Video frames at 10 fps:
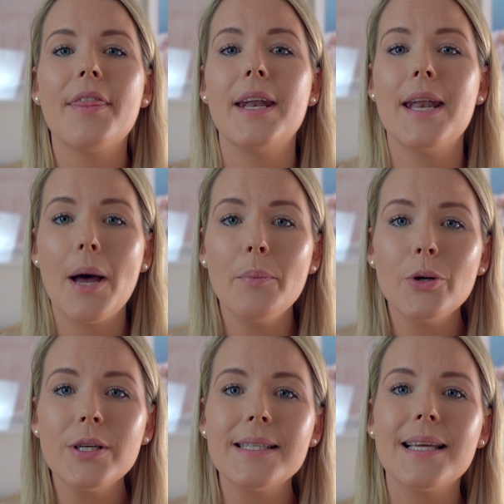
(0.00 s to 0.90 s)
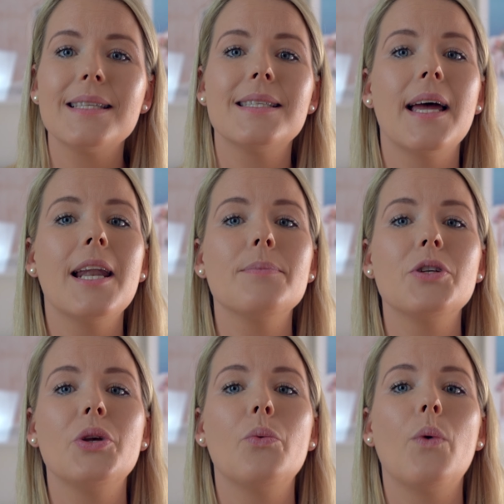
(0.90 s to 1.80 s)
the numbers that signed up
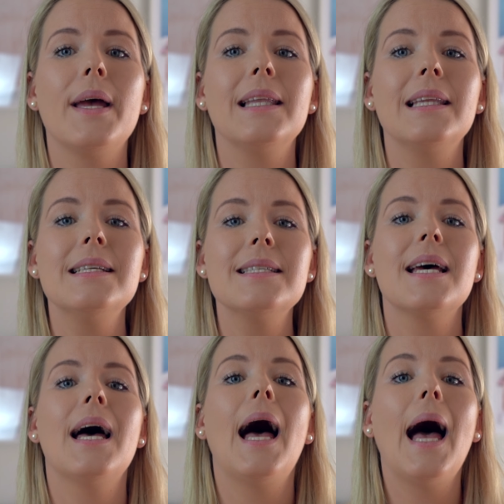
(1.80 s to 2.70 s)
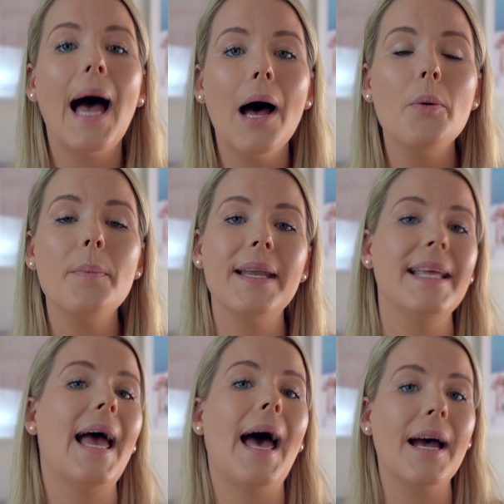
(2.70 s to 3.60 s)
to your waitlist, how
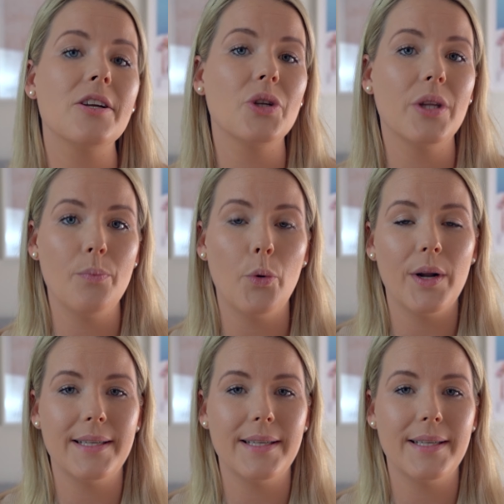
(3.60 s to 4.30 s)
many actually bought a